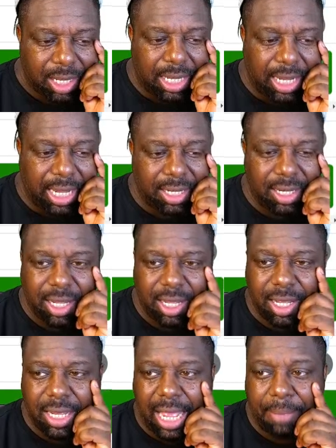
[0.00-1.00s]
And
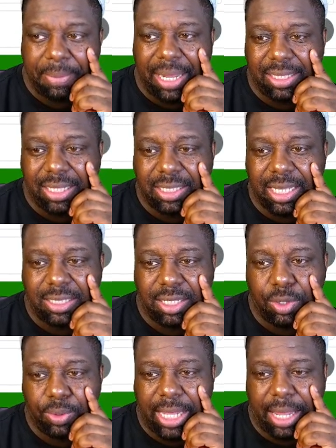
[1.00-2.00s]
I mean, I think that's
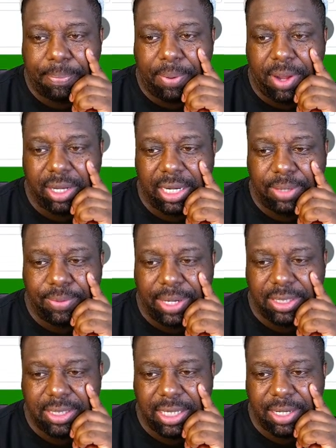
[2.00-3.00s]
an okay parlay
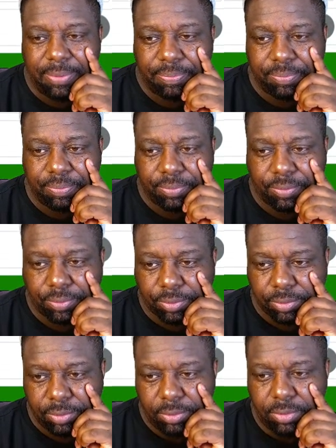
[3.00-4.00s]
right there.
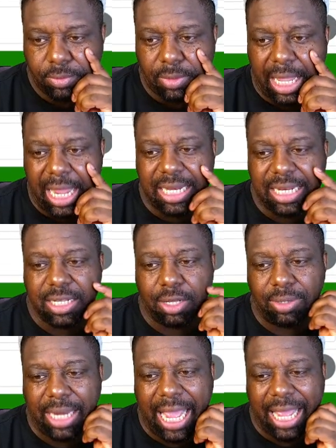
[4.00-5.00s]
I ain't even
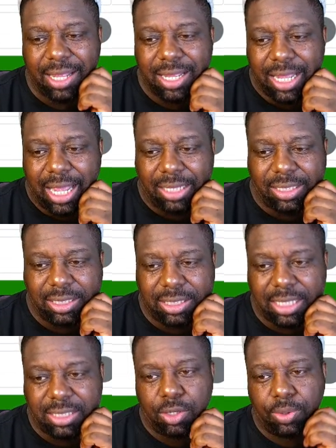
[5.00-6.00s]
gonna lie. I think
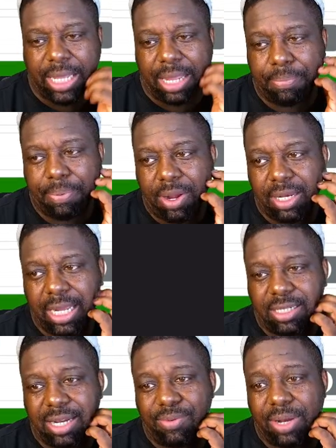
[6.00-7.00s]
that's an okay parlay.
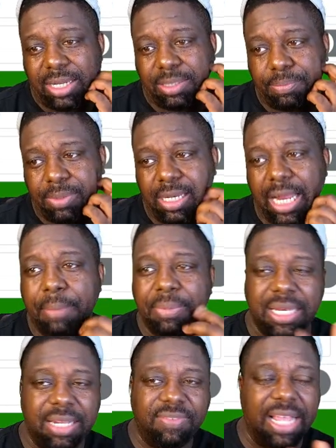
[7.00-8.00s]
I'm
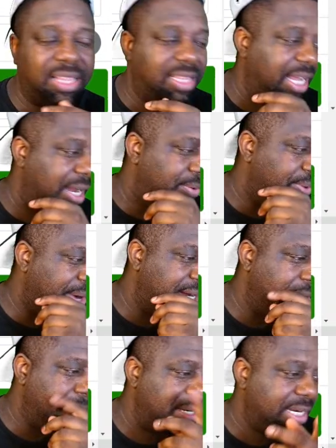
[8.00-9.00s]
gonna leave that there, right?
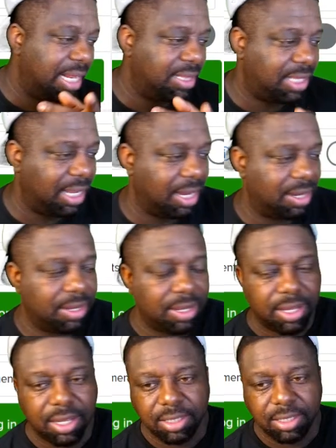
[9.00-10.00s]
I'm gonna leave that there.
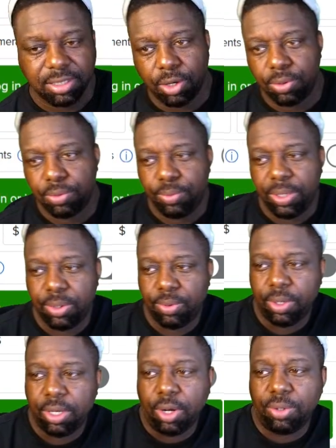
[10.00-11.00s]
So
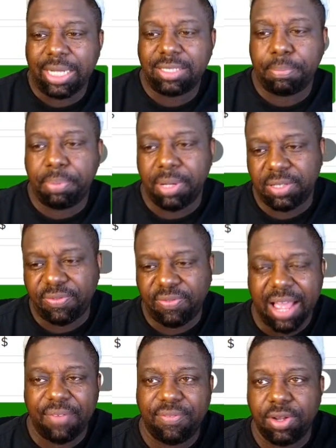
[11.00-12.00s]
that's a plus
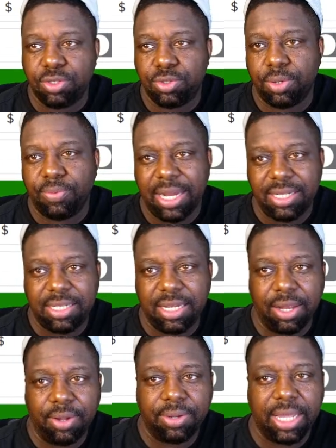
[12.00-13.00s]
500 right
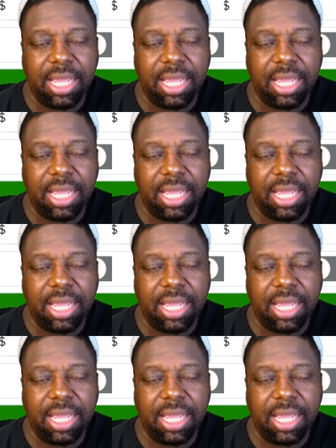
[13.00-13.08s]
there.